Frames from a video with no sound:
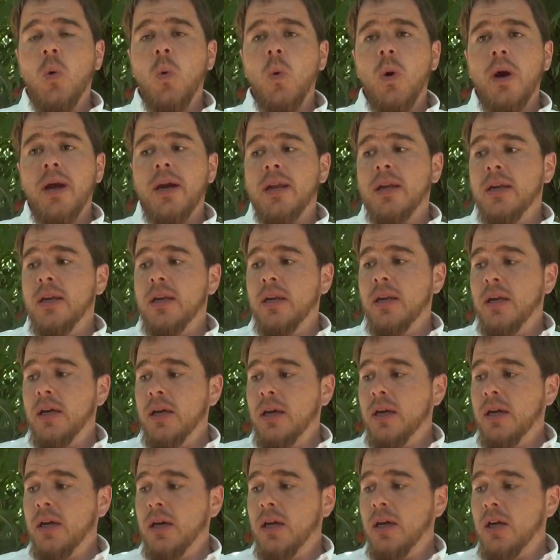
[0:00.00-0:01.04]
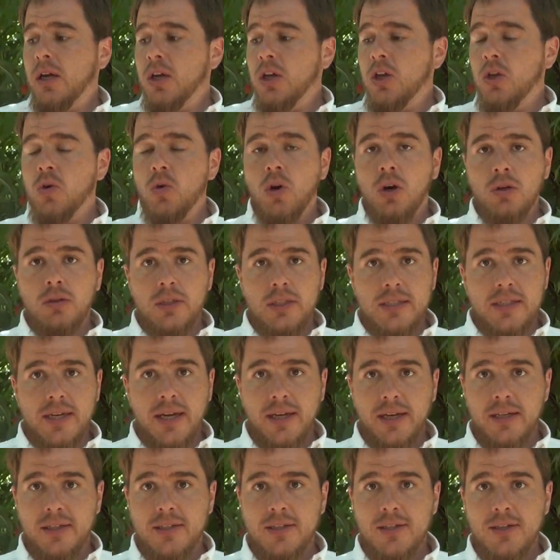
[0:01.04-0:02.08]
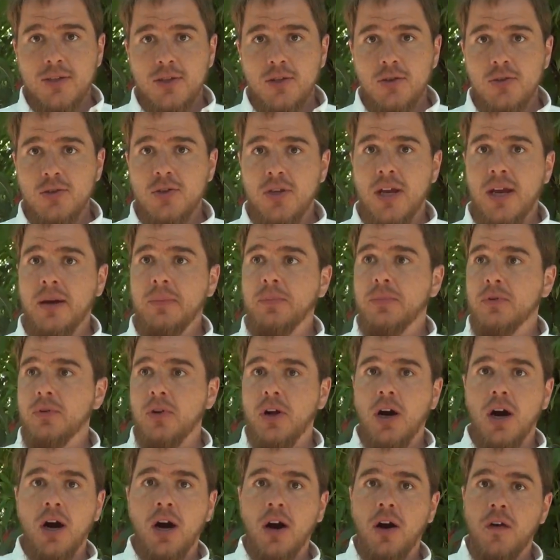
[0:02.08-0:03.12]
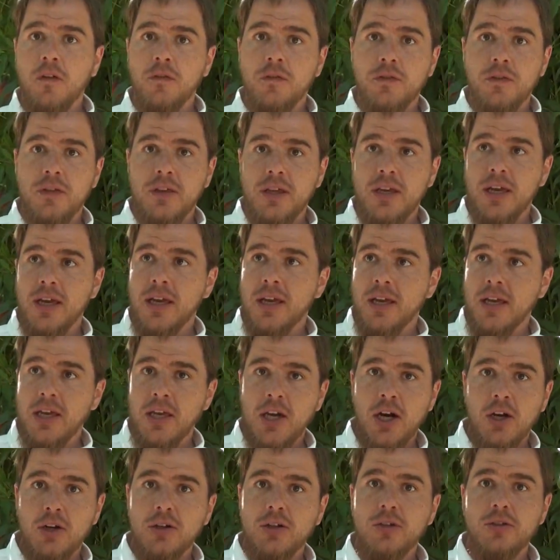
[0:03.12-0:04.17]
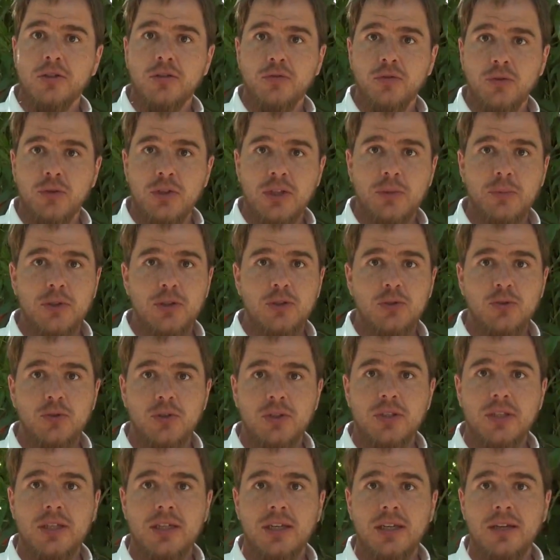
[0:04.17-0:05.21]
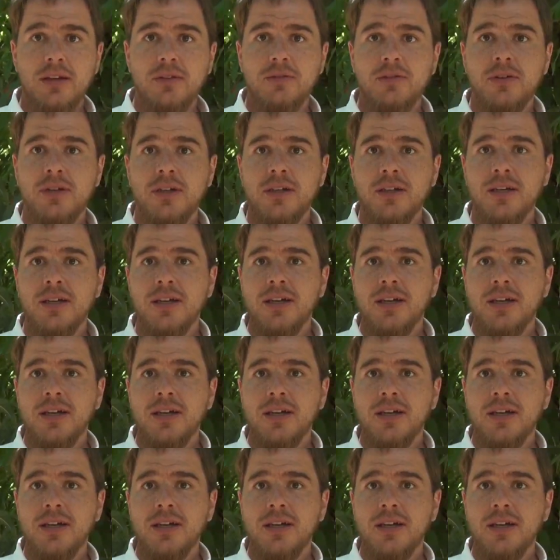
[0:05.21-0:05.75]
when you only take a tissue sample of the youngest fully mature leaf,